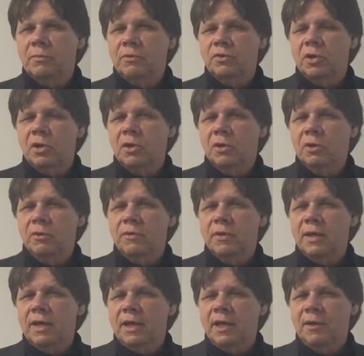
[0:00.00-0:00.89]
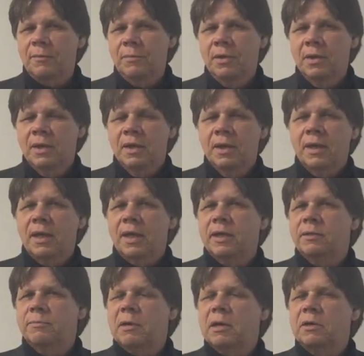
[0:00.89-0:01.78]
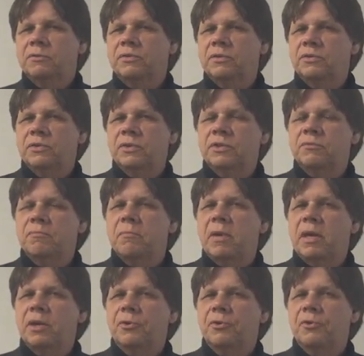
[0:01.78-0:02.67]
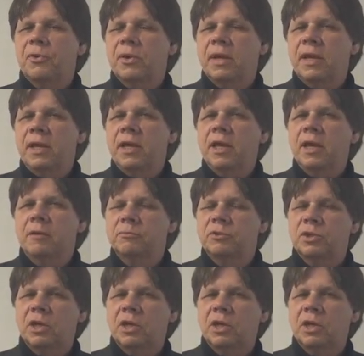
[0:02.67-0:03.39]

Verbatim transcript: He's younger than him, and Moses is mentoring him.